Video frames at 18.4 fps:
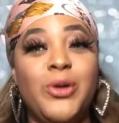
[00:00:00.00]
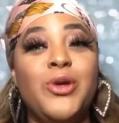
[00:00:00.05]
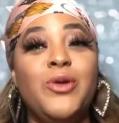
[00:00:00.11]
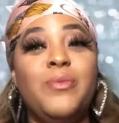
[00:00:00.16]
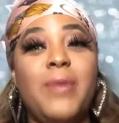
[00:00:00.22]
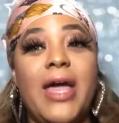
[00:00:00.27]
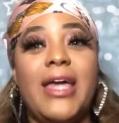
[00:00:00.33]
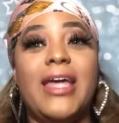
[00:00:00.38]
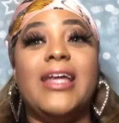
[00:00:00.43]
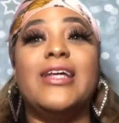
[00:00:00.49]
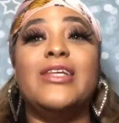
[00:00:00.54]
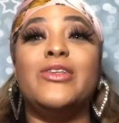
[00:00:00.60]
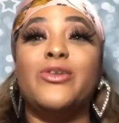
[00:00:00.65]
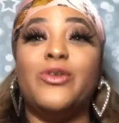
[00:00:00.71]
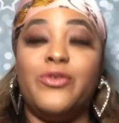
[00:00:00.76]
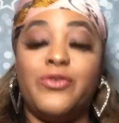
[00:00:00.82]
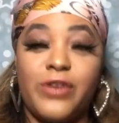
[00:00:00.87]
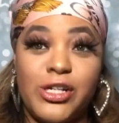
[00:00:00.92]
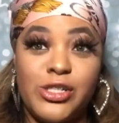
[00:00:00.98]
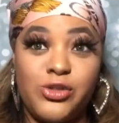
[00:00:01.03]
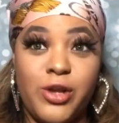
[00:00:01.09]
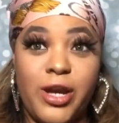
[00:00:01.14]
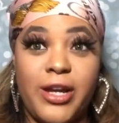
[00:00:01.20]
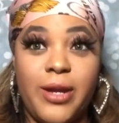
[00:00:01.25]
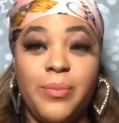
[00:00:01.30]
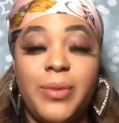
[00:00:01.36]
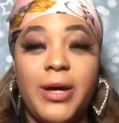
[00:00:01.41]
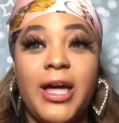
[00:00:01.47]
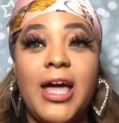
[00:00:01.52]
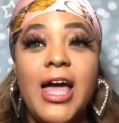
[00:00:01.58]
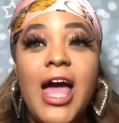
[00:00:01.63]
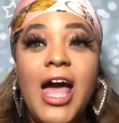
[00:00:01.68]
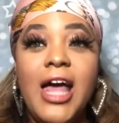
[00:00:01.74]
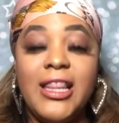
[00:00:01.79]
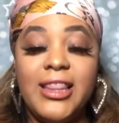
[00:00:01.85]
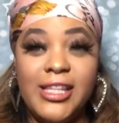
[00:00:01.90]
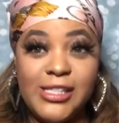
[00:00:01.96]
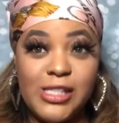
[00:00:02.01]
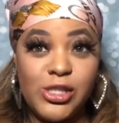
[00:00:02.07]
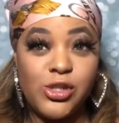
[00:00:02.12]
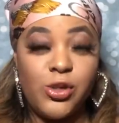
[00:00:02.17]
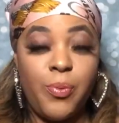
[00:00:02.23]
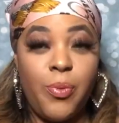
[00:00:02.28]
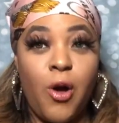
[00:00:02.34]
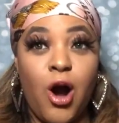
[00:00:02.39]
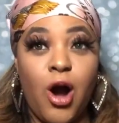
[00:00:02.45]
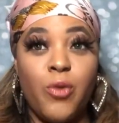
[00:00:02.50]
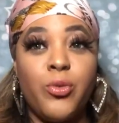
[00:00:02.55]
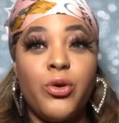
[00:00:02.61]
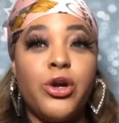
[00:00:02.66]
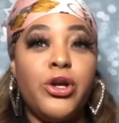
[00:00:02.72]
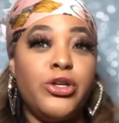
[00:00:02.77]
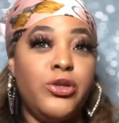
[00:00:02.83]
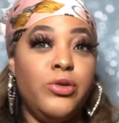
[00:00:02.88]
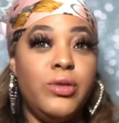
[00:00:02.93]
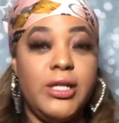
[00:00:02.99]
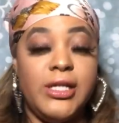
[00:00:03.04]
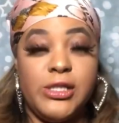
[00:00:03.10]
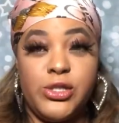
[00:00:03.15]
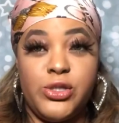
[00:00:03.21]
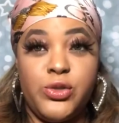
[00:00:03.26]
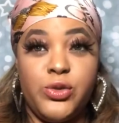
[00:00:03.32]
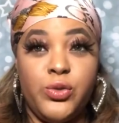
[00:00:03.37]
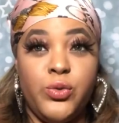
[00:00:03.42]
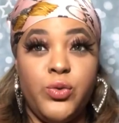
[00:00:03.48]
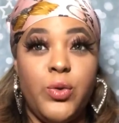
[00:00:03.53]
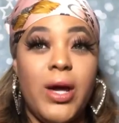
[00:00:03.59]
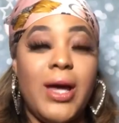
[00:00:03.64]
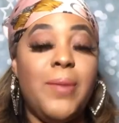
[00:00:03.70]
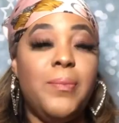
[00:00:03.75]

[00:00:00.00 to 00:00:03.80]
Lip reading: you may get a little frustrated, but this is the part where you need to